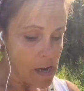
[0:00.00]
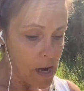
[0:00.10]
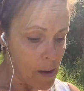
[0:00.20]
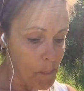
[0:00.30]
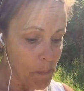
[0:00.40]

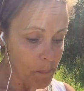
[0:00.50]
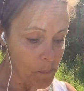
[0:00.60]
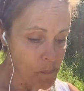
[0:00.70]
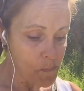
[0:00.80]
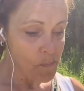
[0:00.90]
I
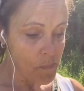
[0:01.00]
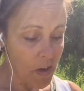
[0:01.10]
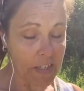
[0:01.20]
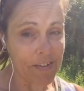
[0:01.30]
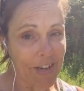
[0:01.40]

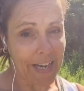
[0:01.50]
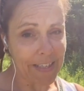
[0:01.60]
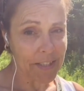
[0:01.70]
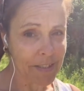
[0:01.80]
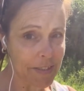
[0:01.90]
never
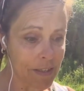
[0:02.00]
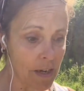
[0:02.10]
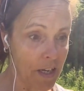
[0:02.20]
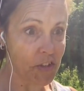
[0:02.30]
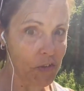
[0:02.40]
had,
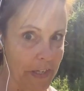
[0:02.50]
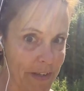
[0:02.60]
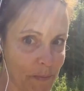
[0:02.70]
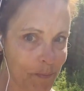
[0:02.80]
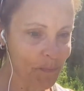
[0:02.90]
I do now.